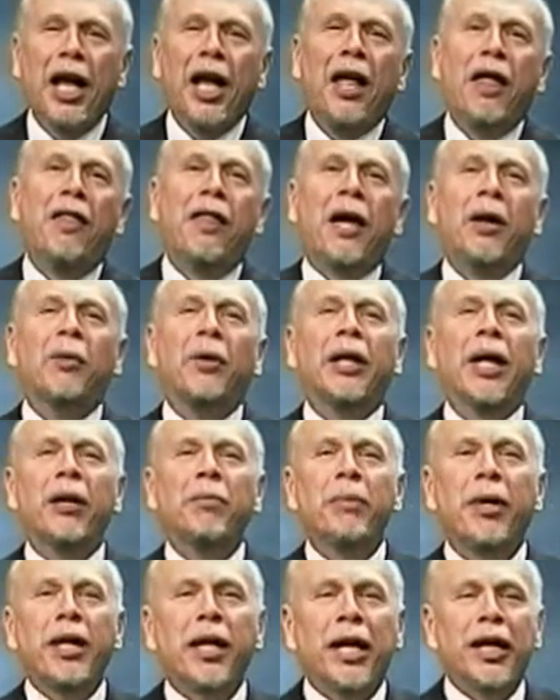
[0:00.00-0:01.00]
"They wouldn't let
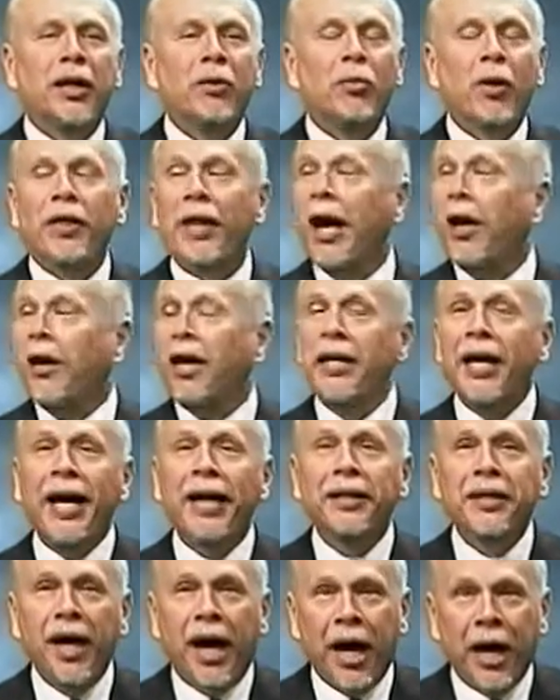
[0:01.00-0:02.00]
me in without a
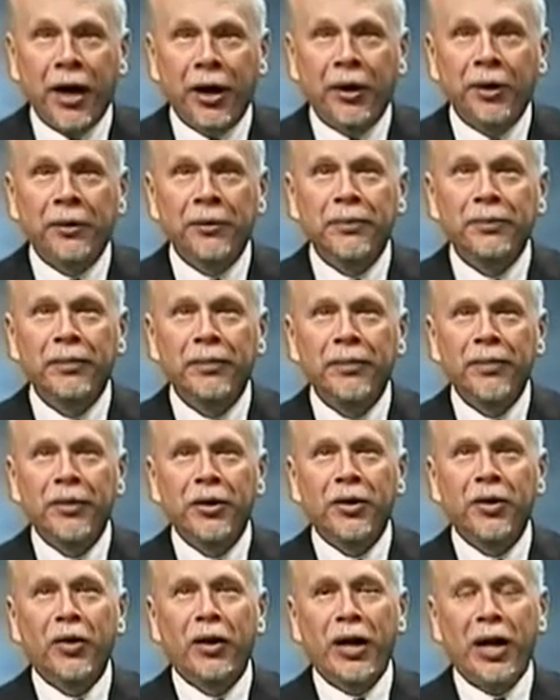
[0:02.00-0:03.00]
necktie."
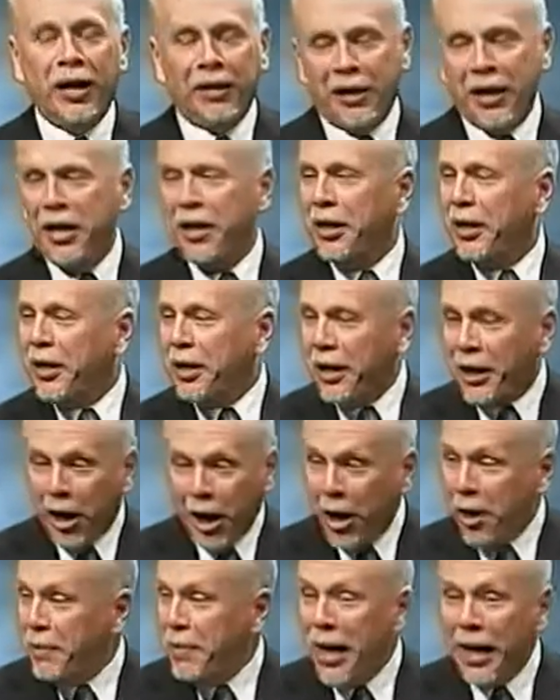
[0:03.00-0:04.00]
So he had to
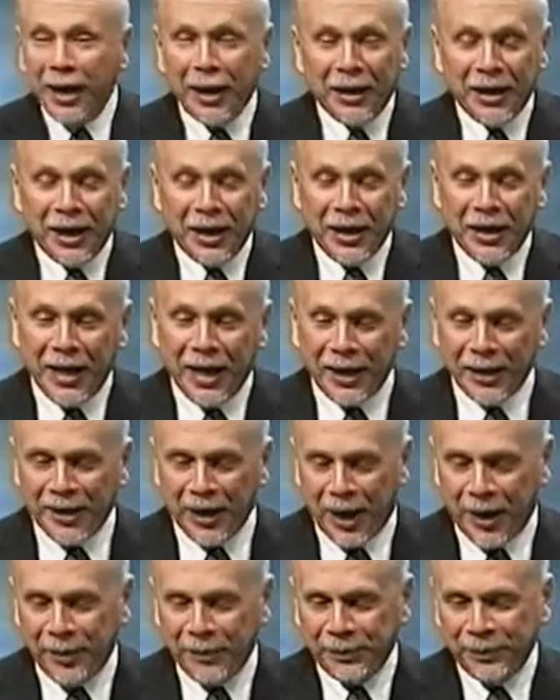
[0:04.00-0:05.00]
come back and get a
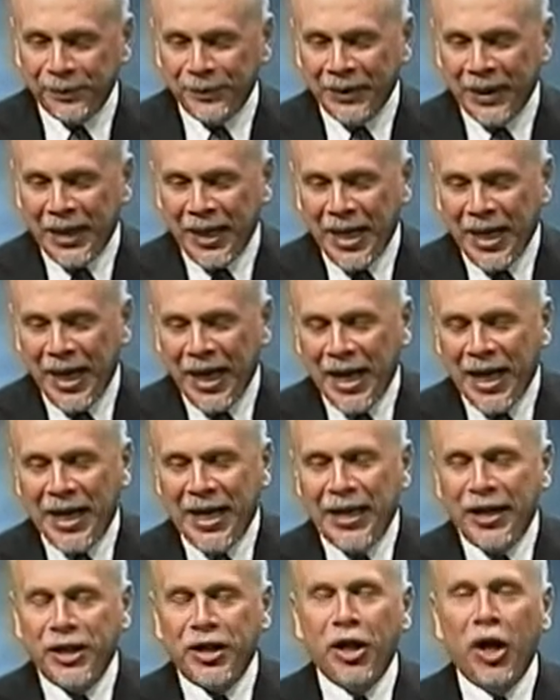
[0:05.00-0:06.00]
necktie.
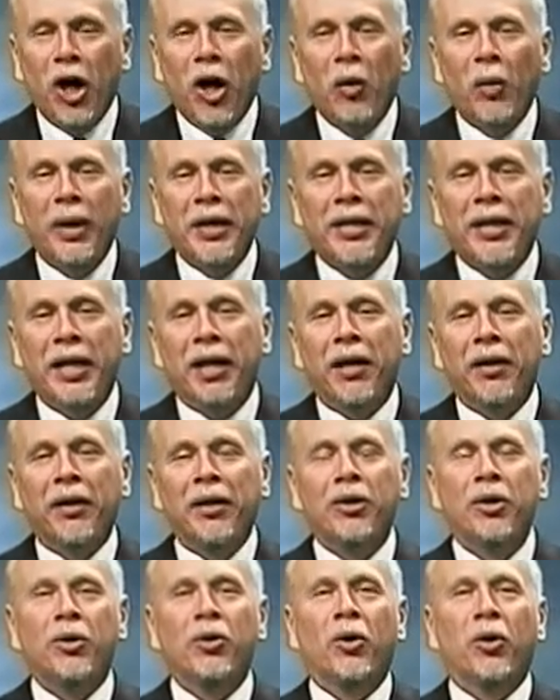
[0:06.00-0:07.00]
So we tell
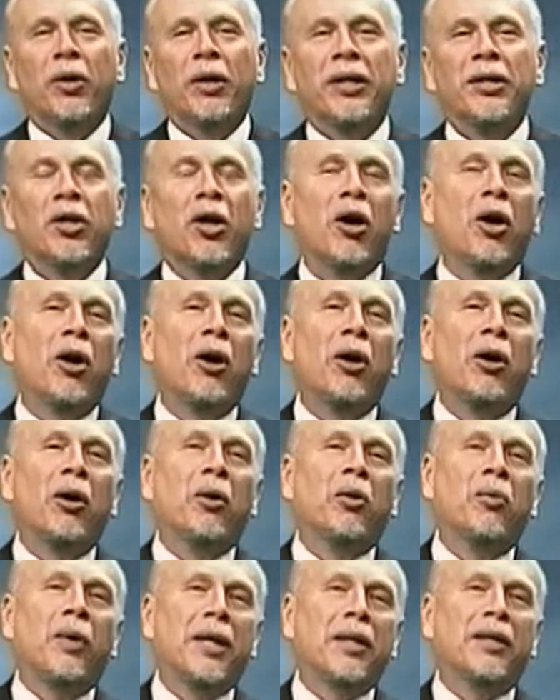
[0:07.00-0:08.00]
these stories all
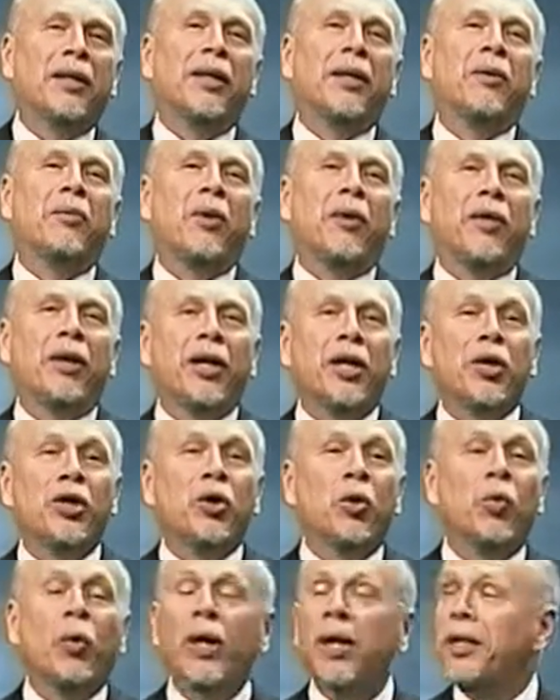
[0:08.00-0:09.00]
wrestling with the
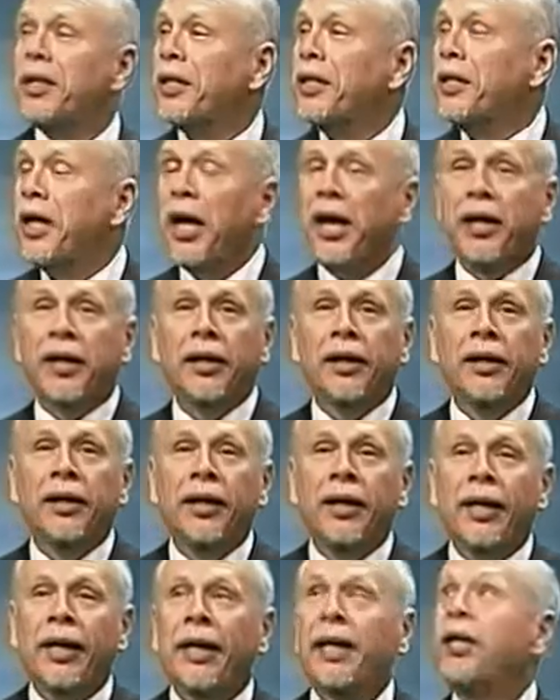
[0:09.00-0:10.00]
issue. What does it take
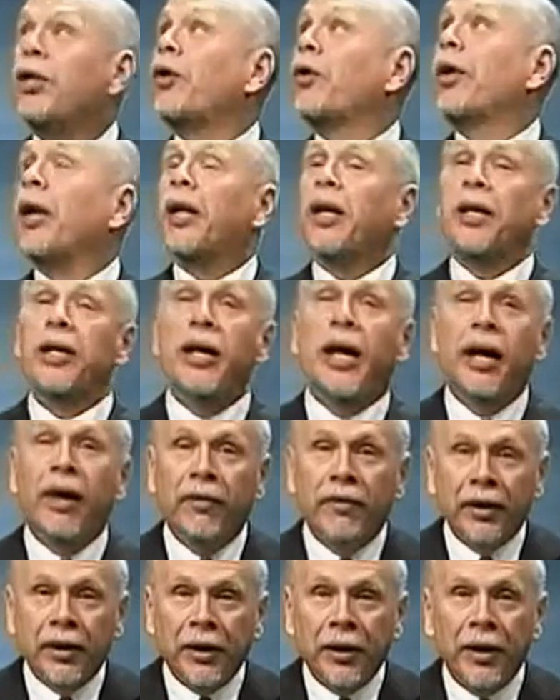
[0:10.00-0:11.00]
to get into
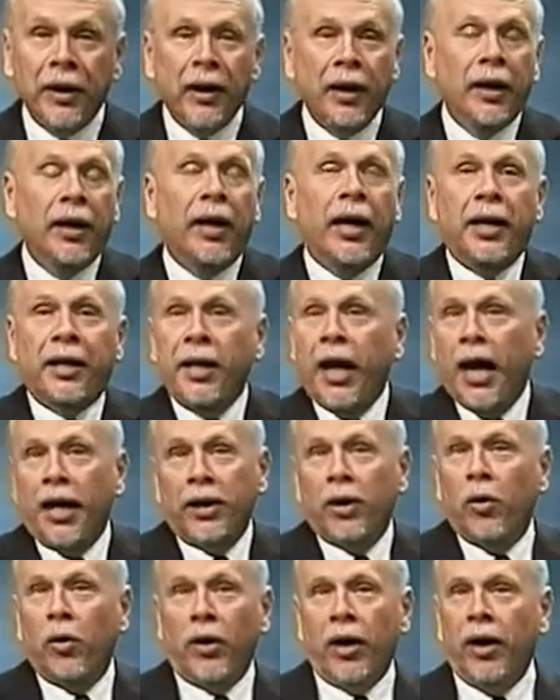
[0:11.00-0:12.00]
heaven and not
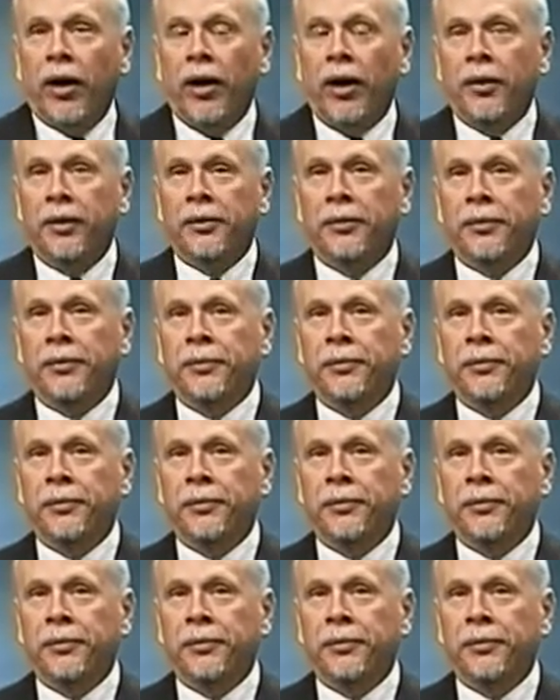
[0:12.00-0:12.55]
go to hell?